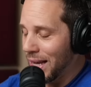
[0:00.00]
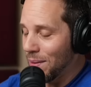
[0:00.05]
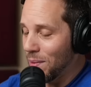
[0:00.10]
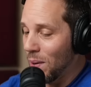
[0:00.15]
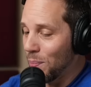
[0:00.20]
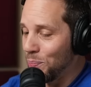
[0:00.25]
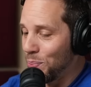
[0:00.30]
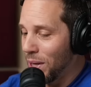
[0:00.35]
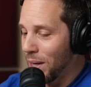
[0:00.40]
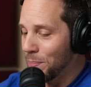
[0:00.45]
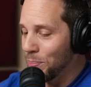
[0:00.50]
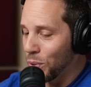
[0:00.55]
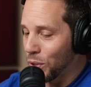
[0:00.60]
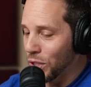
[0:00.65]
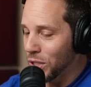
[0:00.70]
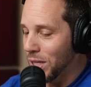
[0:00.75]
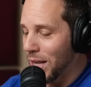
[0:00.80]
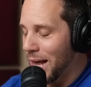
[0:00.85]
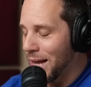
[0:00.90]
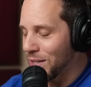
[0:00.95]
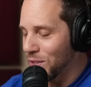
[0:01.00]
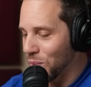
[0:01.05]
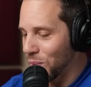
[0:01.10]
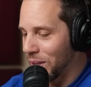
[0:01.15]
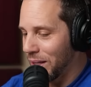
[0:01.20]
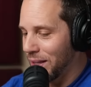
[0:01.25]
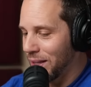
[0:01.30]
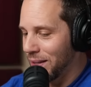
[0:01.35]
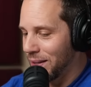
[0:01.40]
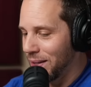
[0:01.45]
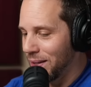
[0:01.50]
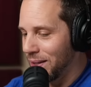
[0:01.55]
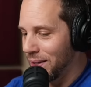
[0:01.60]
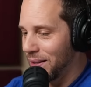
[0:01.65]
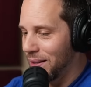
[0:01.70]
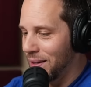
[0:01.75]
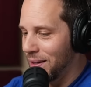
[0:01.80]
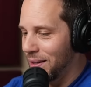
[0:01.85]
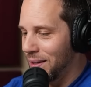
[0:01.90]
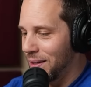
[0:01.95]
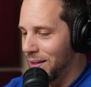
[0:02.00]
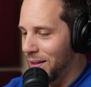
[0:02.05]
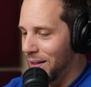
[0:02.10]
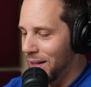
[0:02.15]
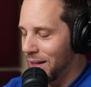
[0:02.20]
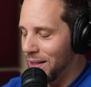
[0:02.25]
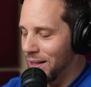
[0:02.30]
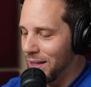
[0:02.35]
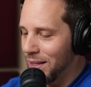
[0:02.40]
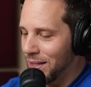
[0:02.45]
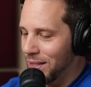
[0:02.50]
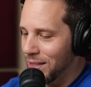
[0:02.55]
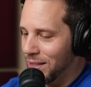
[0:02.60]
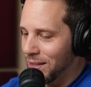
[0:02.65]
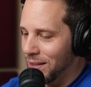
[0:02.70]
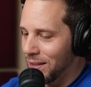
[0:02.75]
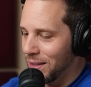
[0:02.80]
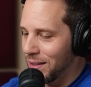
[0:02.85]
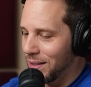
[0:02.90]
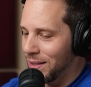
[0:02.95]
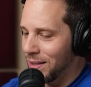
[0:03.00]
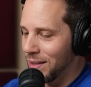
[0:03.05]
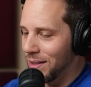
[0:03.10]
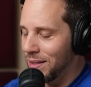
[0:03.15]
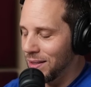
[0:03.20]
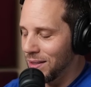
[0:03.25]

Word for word: They gave him a big push last week, and this. I'm...